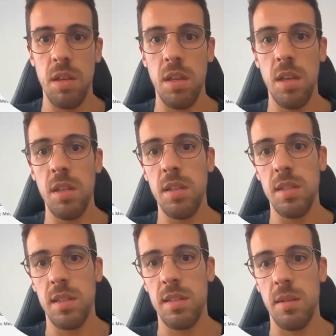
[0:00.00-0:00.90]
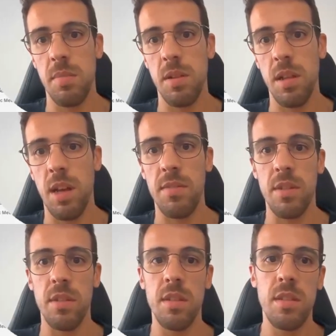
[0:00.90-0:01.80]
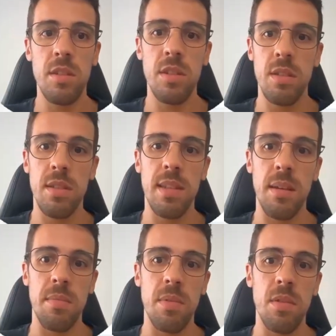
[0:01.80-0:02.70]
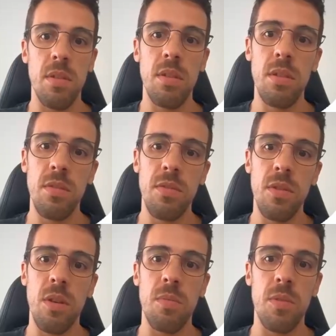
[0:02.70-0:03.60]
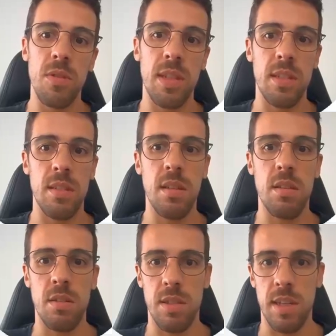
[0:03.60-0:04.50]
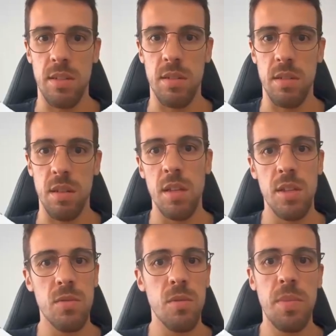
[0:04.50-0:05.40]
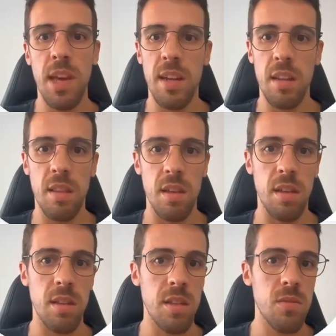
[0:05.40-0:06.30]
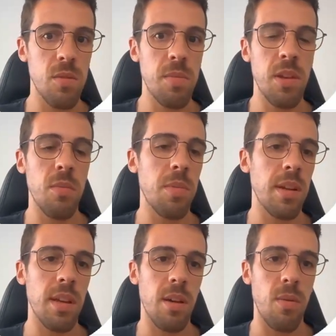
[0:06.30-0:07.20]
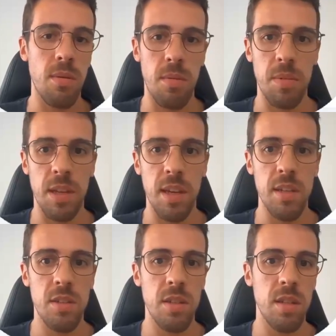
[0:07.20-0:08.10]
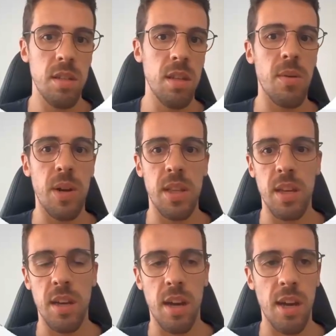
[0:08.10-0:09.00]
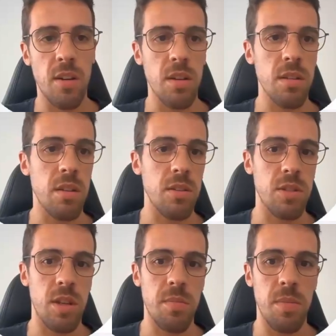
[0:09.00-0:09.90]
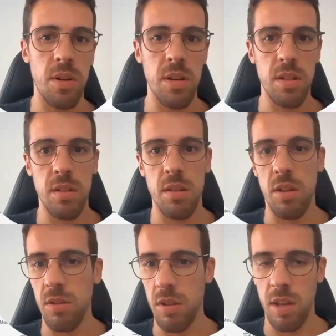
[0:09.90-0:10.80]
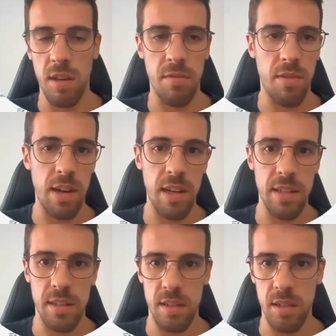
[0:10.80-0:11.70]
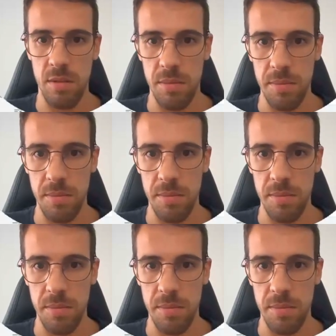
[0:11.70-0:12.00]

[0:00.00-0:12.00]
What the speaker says: In this example, after the decision step, the flow processes the transaction. This could be anything. This could be opening a web application, creating a record on SharePoint, downloading a file, etc.